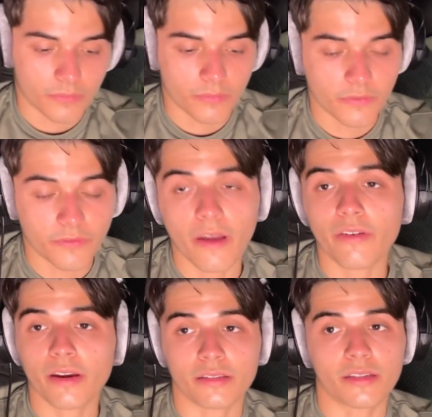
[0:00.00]
a 5
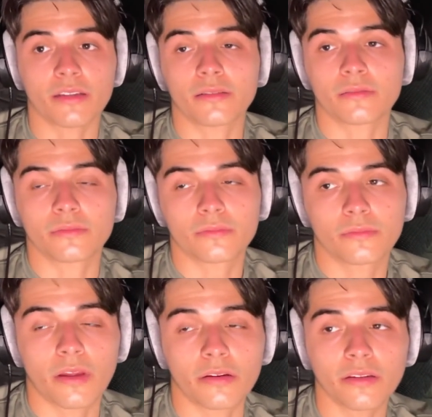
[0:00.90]
out of 10.
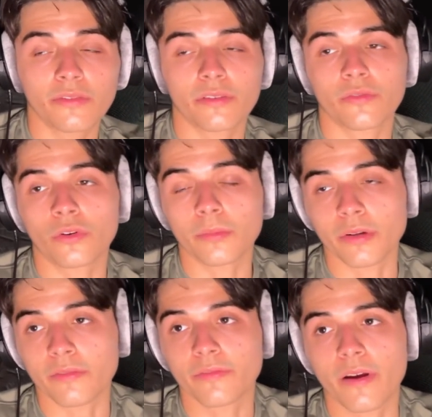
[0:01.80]
I'd give it a 4,
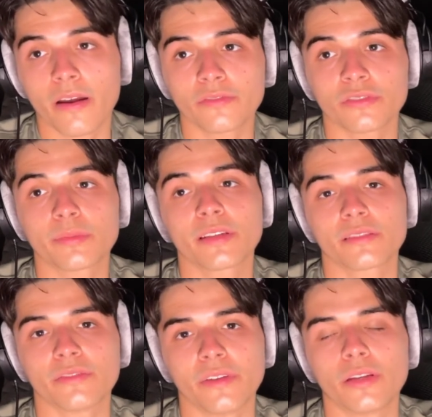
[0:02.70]
but 5 just because
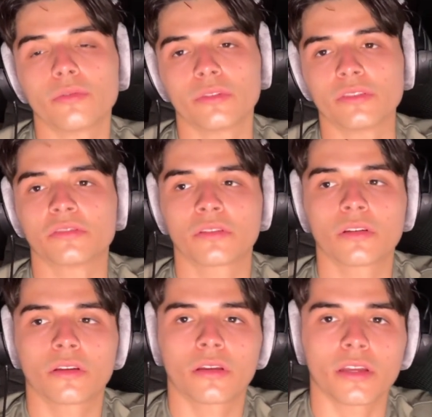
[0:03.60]
the video was
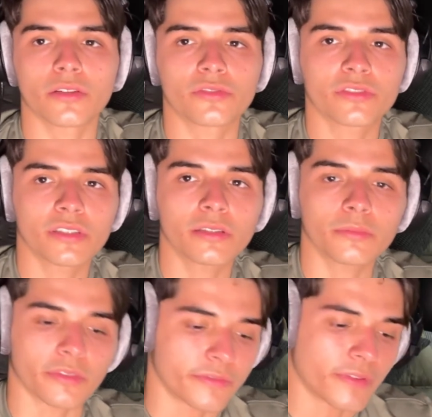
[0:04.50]
interesting,
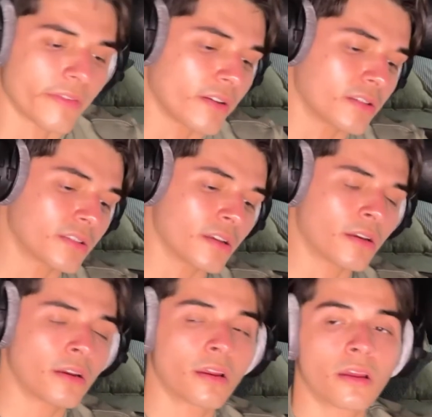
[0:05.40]
but 5 out
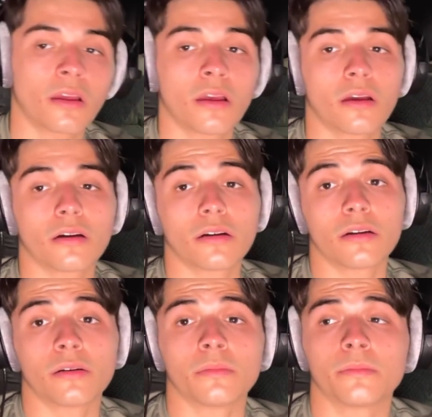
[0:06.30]
of
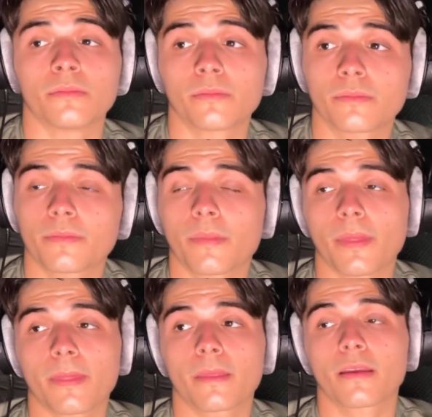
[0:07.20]
10.
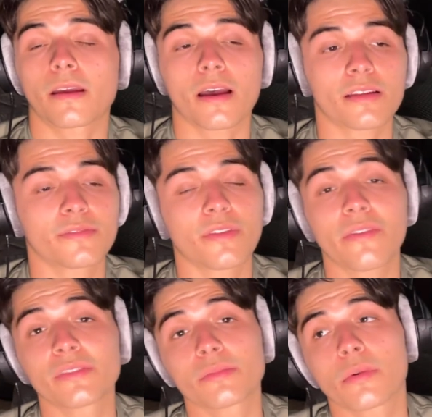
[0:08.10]
Guys, if you
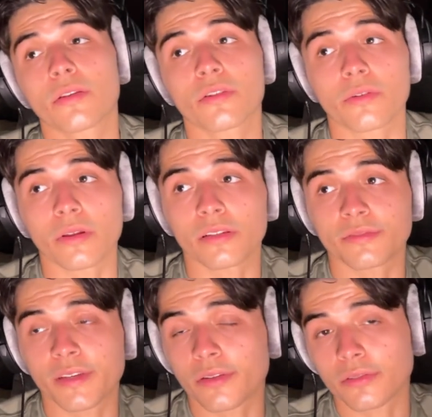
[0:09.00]
haven't seen my other Gorillaz
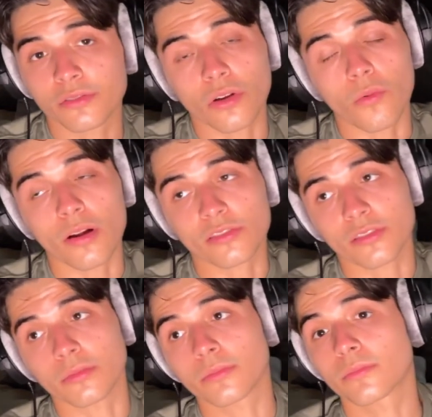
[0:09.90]
videos, go watch
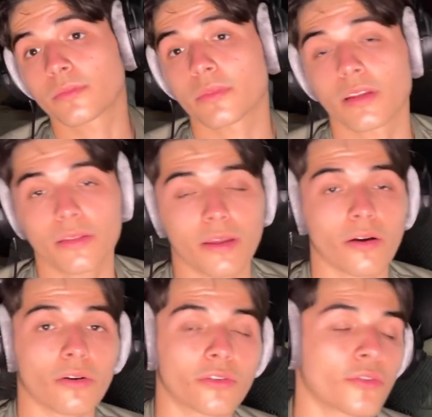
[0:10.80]
them. They
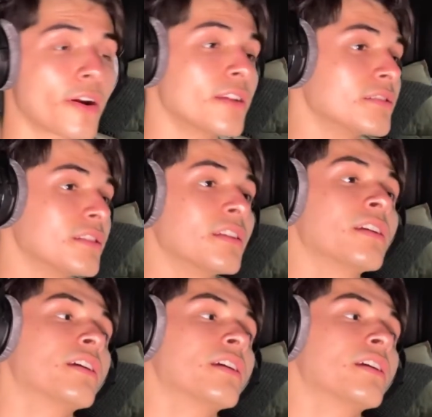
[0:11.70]
go crazy.